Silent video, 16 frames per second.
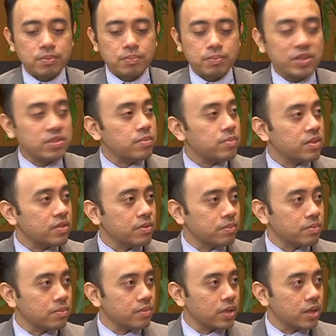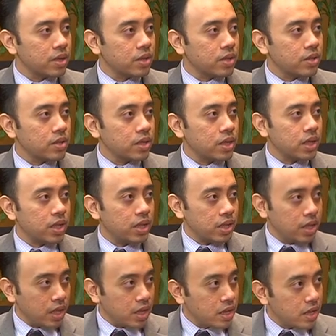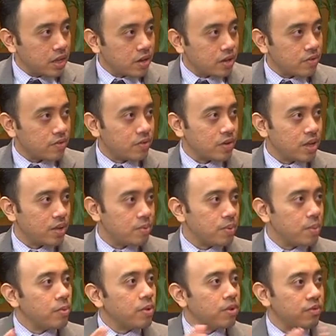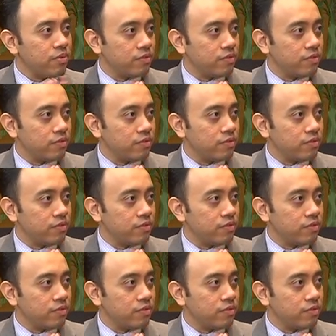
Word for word: pessimism in the industry. People are